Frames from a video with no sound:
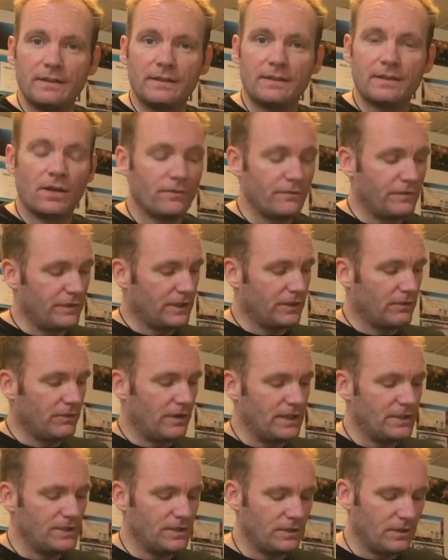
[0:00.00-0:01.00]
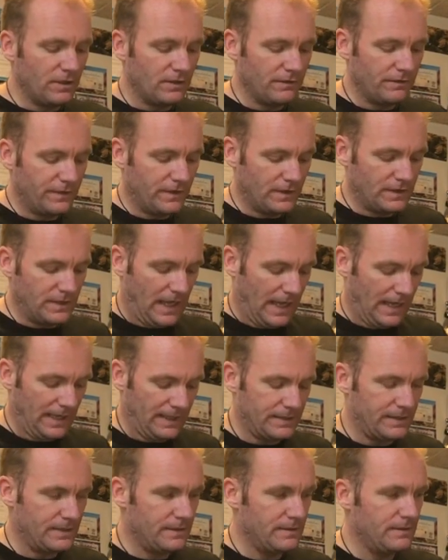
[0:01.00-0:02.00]
the configuration of the
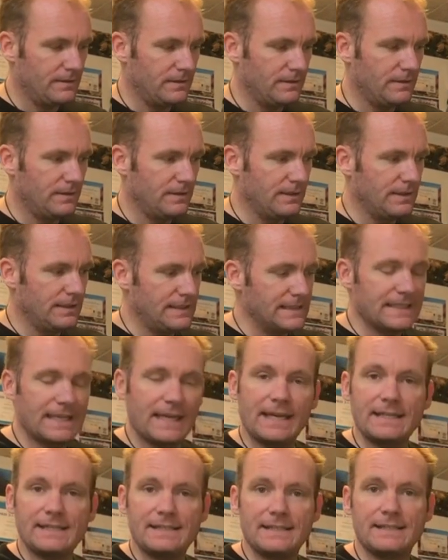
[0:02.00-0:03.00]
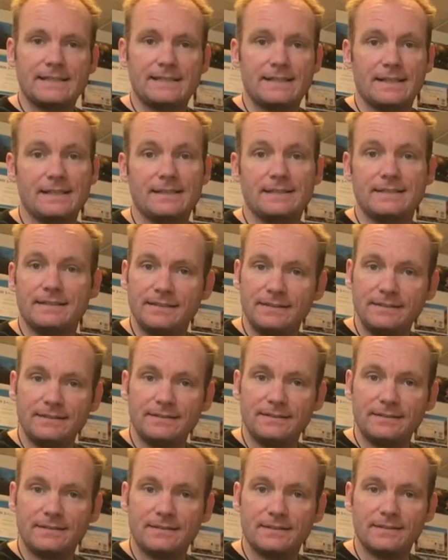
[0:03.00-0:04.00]
tanks. In this case, it's a
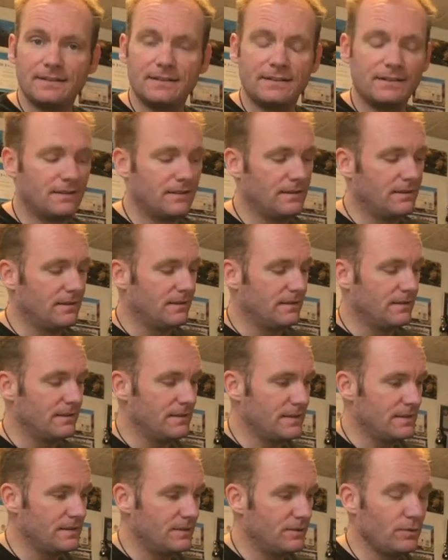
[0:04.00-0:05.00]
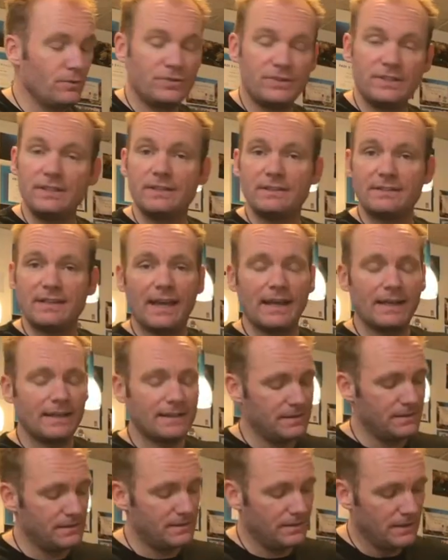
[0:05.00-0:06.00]
steel, two steel
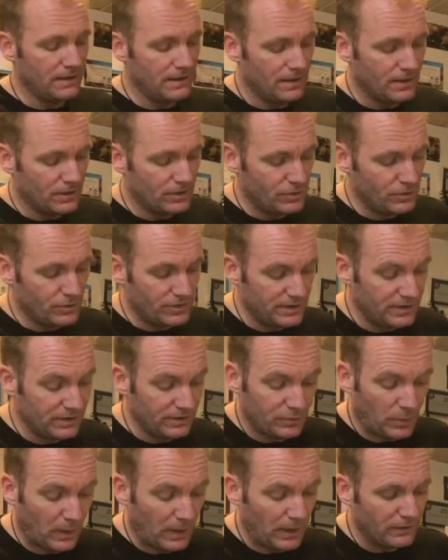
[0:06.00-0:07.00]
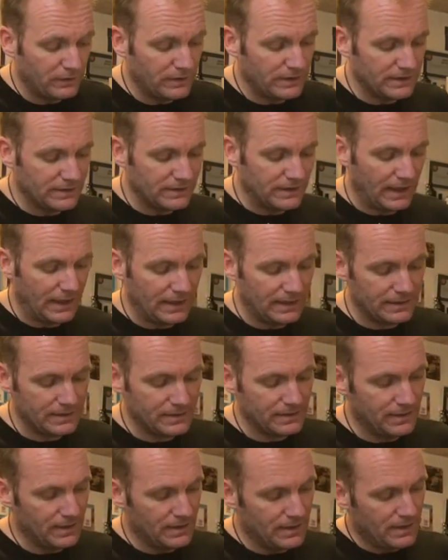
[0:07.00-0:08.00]
12 liter
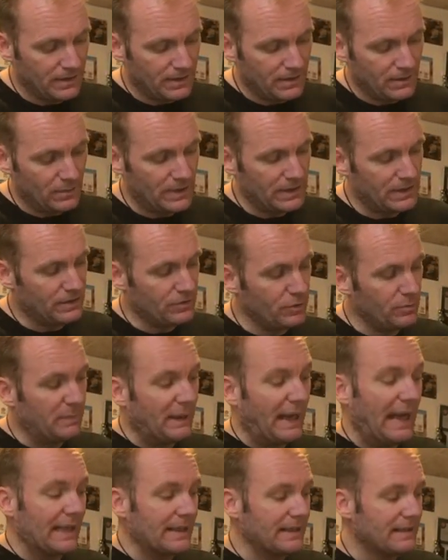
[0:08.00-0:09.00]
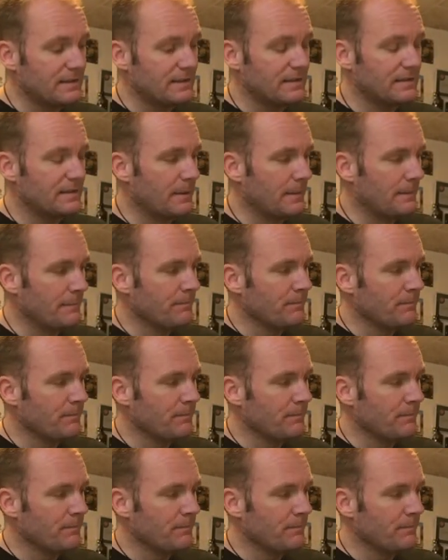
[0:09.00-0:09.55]
tanks with two bands.